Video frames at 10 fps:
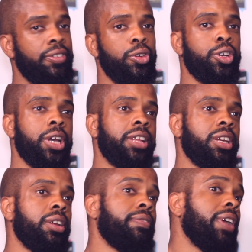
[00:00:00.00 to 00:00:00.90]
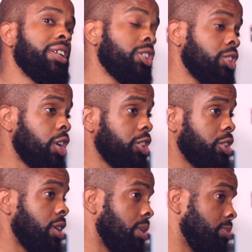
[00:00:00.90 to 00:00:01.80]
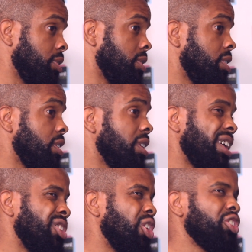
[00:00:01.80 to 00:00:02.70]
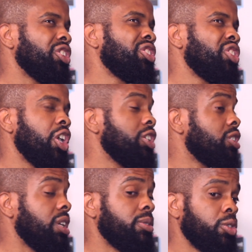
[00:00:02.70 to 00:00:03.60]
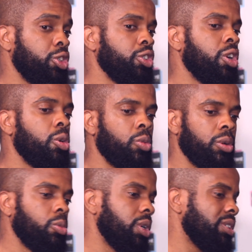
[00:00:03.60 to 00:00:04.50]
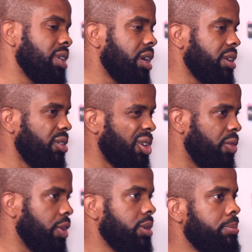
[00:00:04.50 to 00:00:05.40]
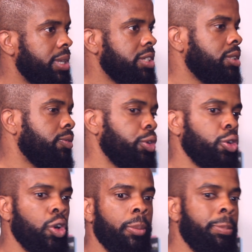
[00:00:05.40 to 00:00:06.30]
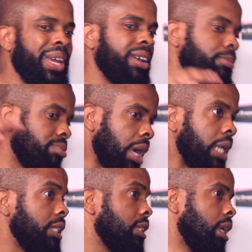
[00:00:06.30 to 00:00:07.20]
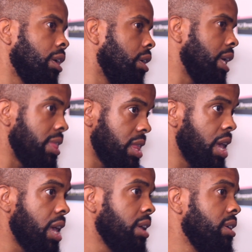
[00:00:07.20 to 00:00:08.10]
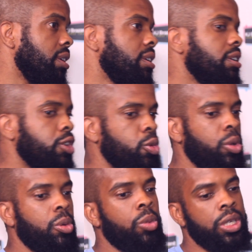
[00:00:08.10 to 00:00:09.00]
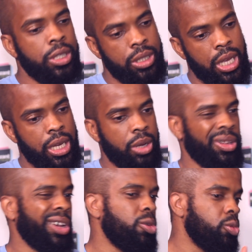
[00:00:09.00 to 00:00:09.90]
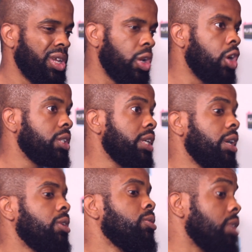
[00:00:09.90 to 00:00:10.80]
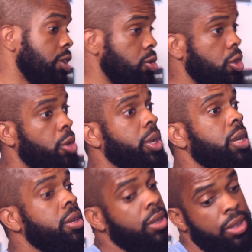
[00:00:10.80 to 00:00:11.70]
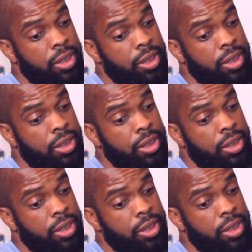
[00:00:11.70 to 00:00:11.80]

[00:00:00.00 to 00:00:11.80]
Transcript: If you can identify the search terms, and not just search terms, because you don't want ones that are over competitive or you got big brands that are in there. You want ones that they call the long tail, that you go in.